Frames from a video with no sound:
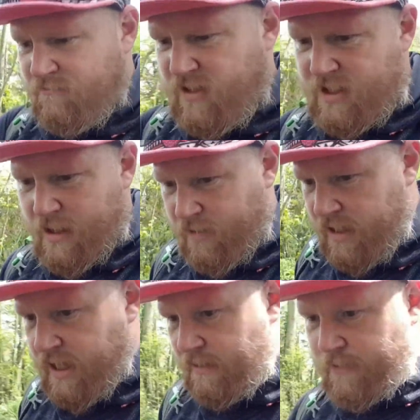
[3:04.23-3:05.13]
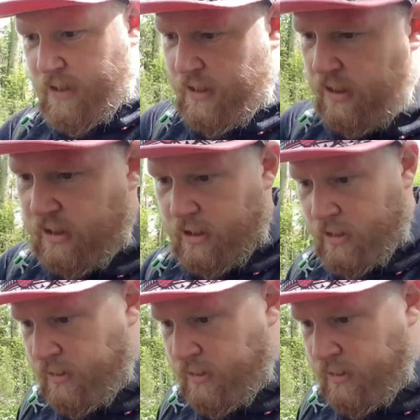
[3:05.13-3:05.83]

7.5, 8 kilo.